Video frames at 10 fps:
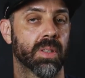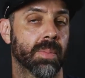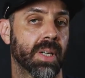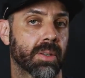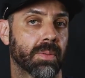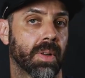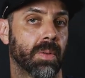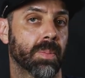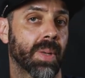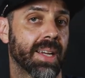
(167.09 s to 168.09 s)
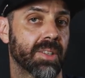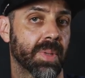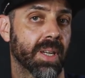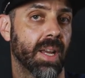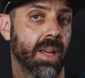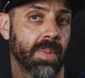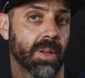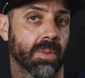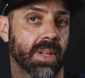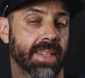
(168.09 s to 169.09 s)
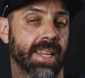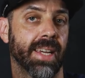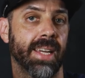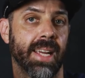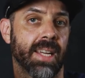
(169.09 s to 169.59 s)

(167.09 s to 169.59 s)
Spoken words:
the microphone placement being right there,